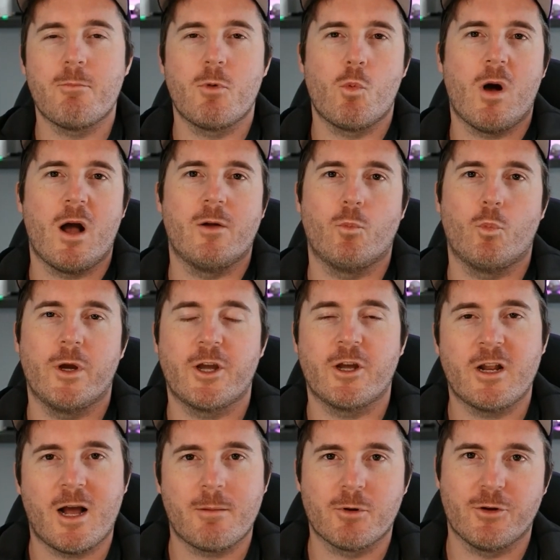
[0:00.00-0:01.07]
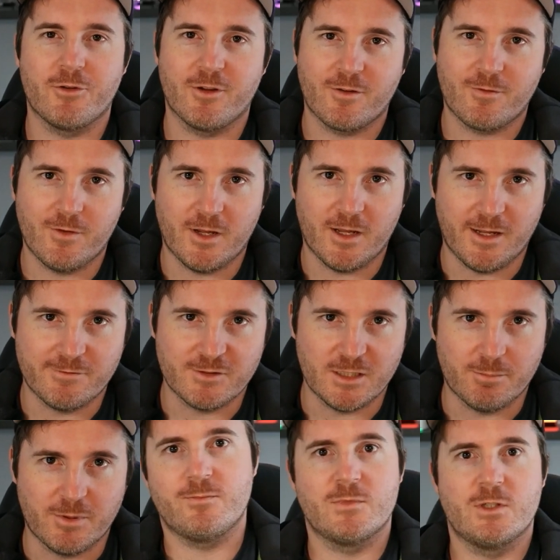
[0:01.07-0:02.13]
one, we're going to upload this via
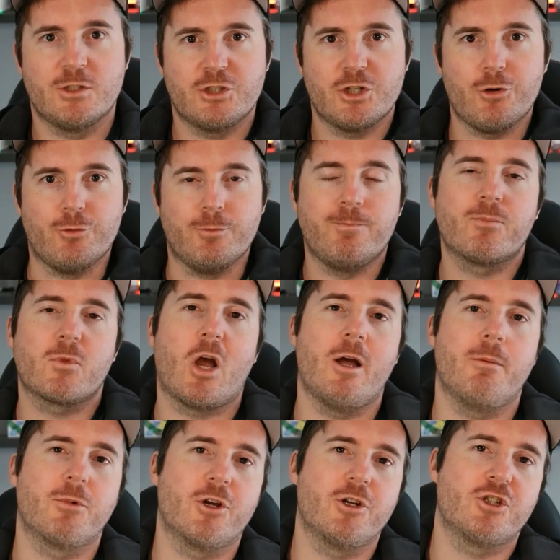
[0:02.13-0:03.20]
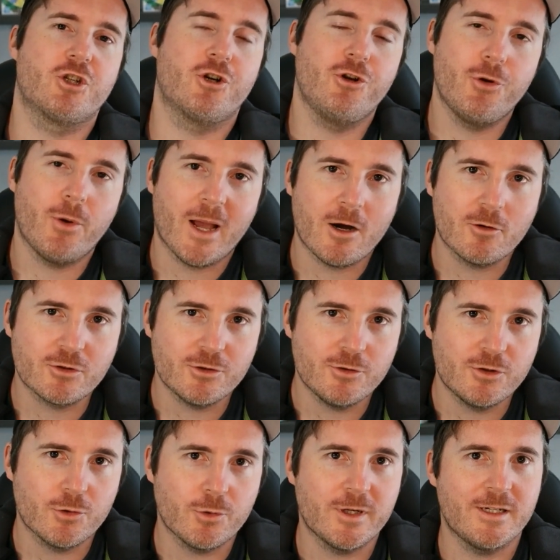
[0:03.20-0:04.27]
FTP. Two, I'm going to show you how to
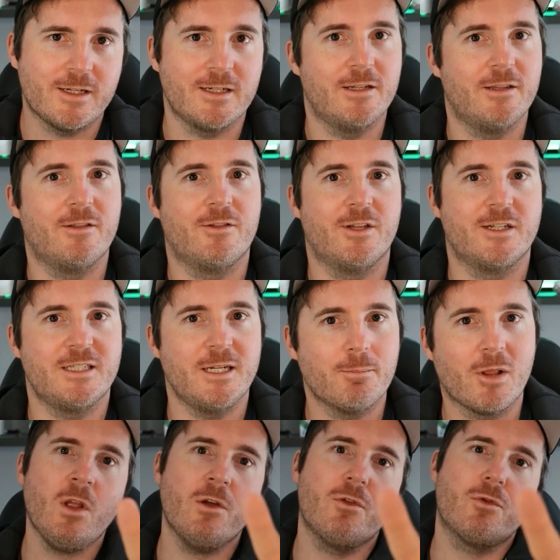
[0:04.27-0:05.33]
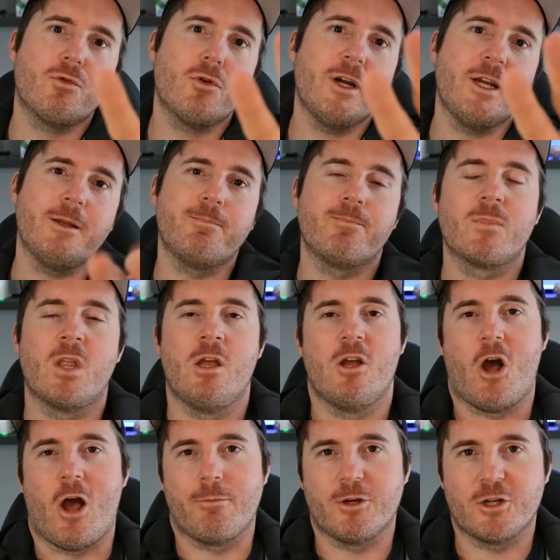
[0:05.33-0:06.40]
do it in the template. Three,
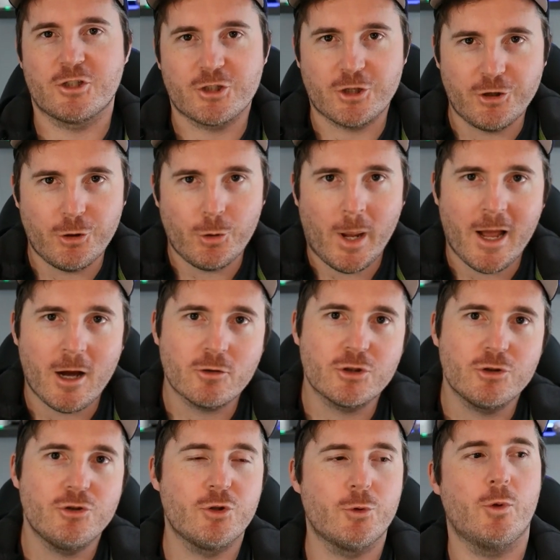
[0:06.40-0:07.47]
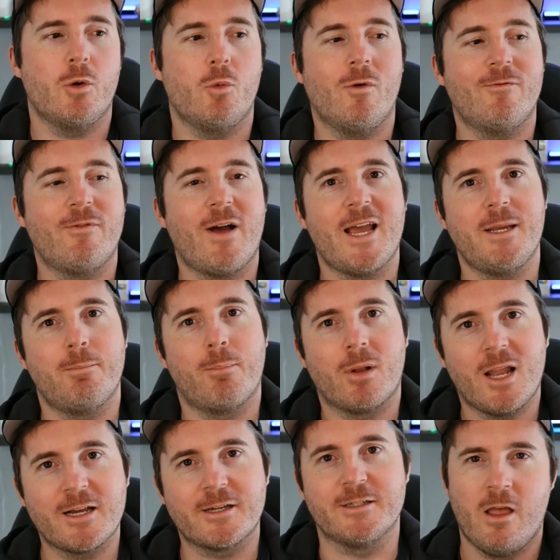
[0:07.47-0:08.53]
I'm going to show you how to do it with a
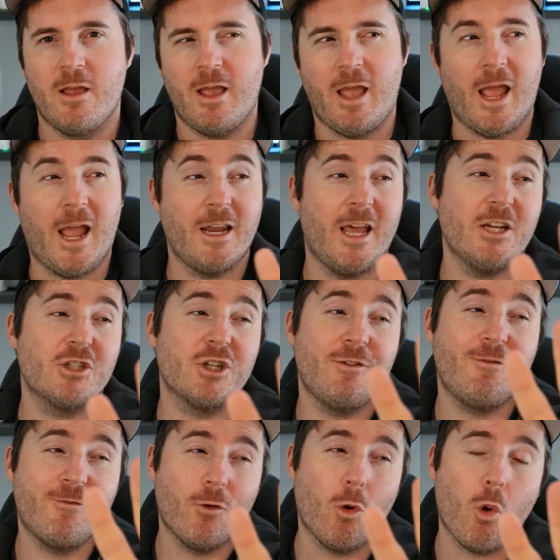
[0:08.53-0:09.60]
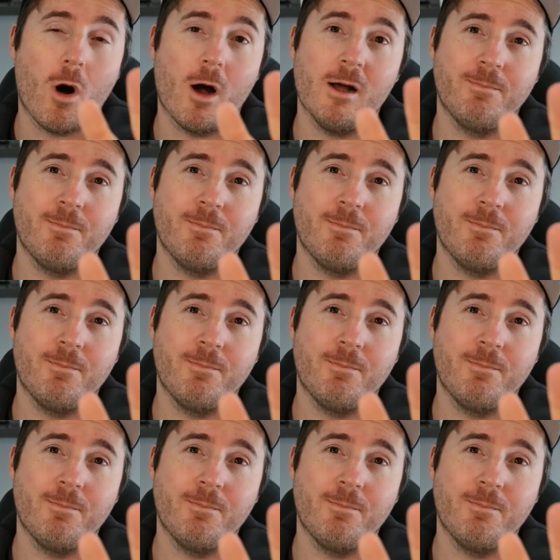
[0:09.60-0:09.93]
plugin. And actually four,